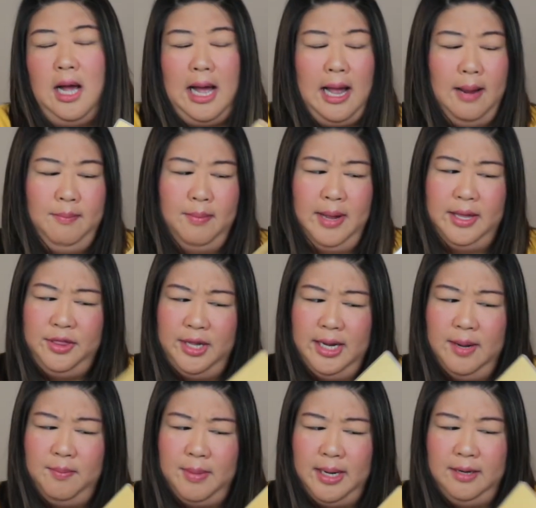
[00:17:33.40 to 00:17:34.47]
I think
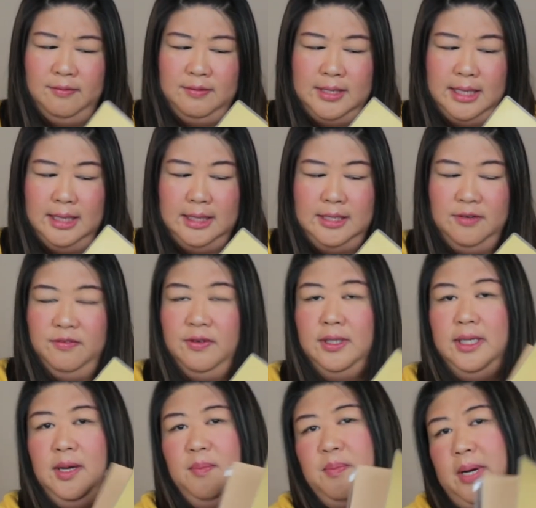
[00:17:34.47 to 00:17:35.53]
I might have done it
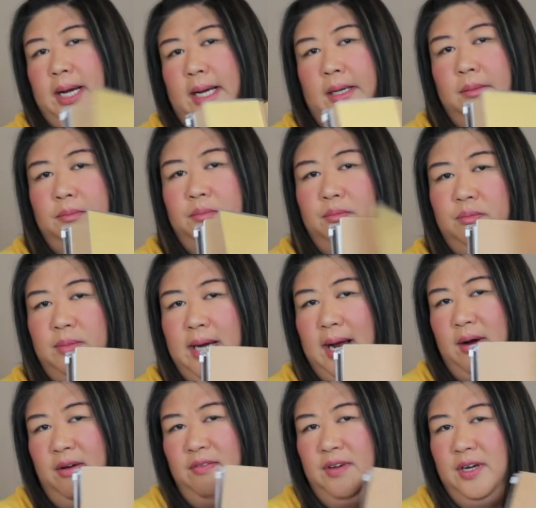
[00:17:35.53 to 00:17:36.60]
differently, but
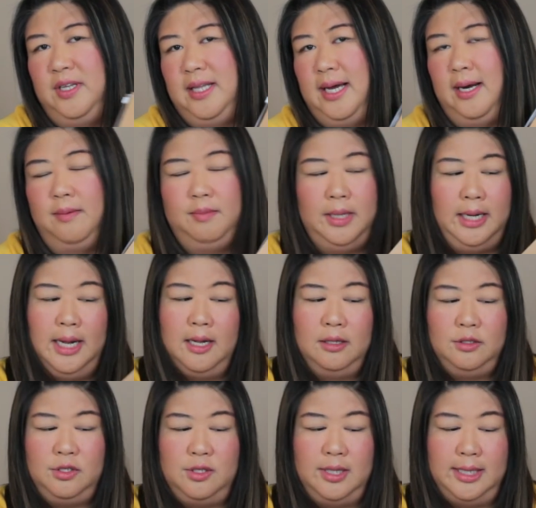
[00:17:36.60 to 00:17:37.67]
now I figured that I'm like, I'll
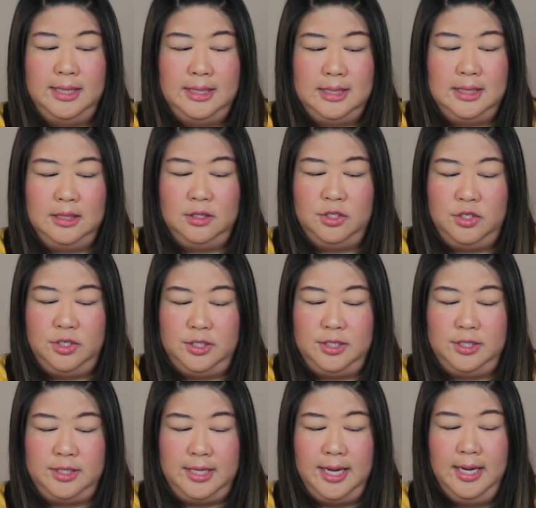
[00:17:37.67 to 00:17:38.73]
do this. It's just
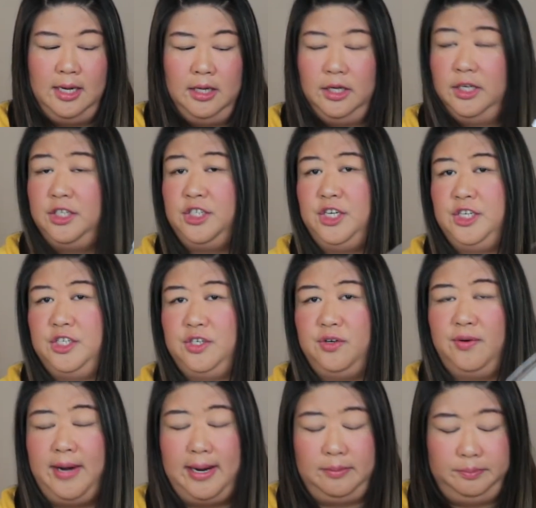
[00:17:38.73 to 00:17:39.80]
as good. You can change it
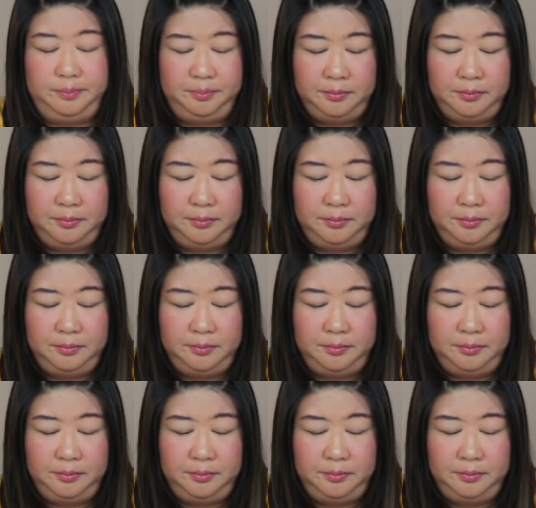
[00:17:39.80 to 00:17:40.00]
around.